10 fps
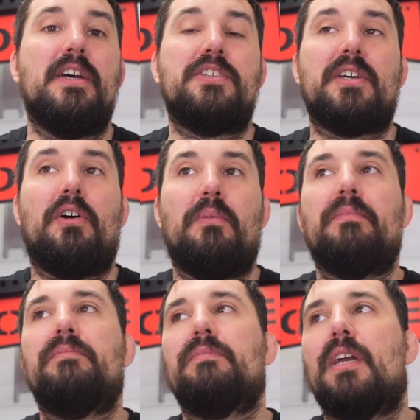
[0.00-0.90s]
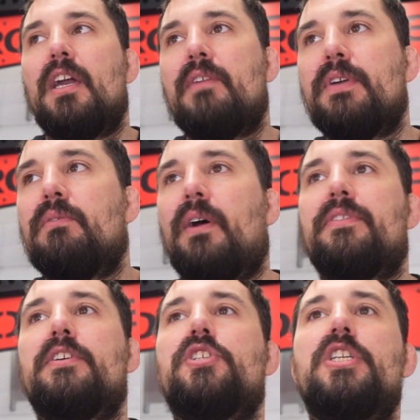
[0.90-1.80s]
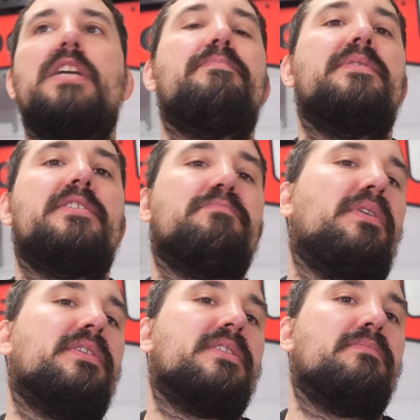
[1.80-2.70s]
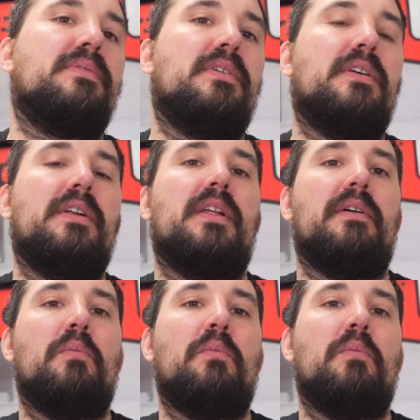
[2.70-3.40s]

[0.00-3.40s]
So if you want the cheapest possible